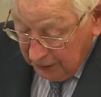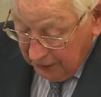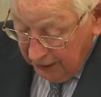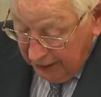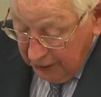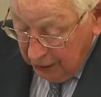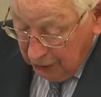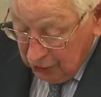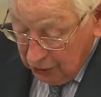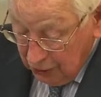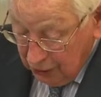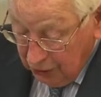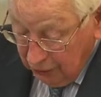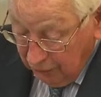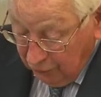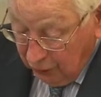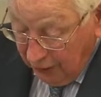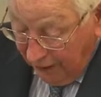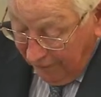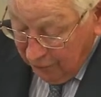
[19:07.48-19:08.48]
body
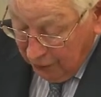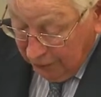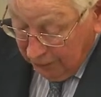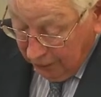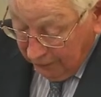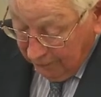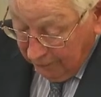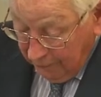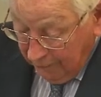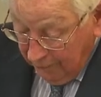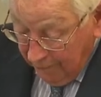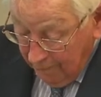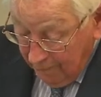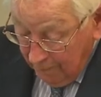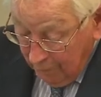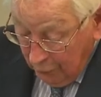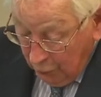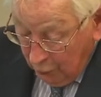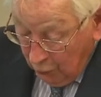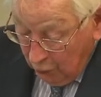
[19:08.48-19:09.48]
that is an
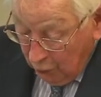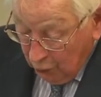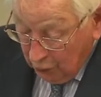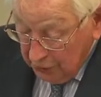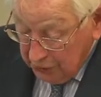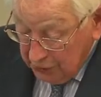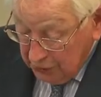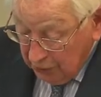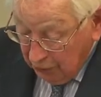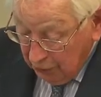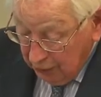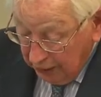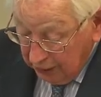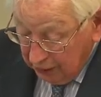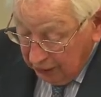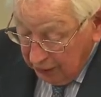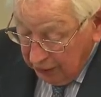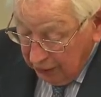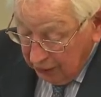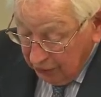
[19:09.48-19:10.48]
agent of government
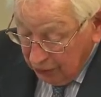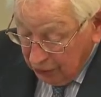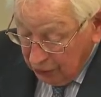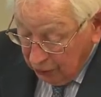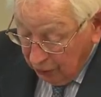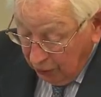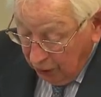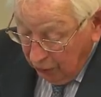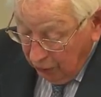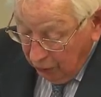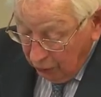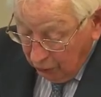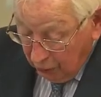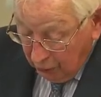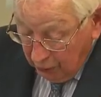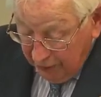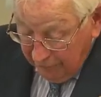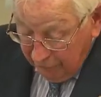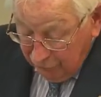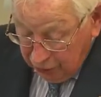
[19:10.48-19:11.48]
or is
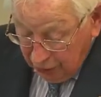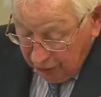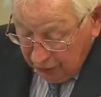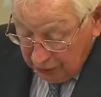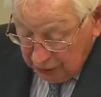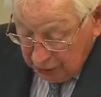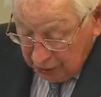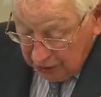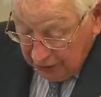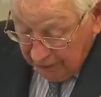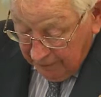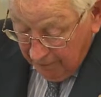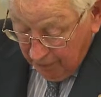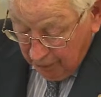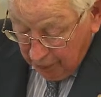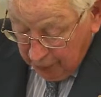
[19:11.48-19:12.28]
directly controlled